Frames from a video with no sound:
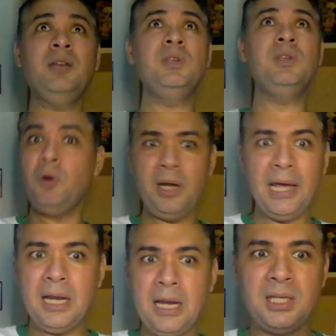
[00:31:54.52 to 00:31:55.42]
we skip? Okay,
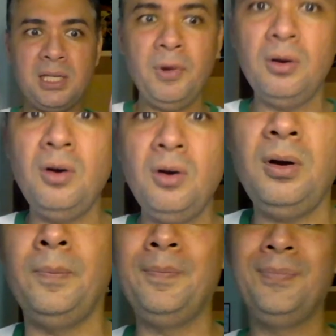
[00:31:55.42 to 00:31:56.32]
let's skip,
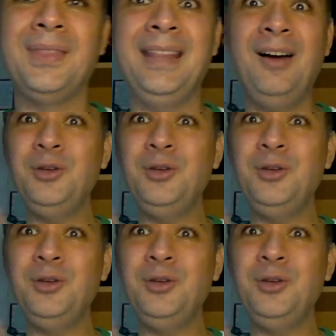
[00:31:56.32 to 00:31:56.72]
go. Now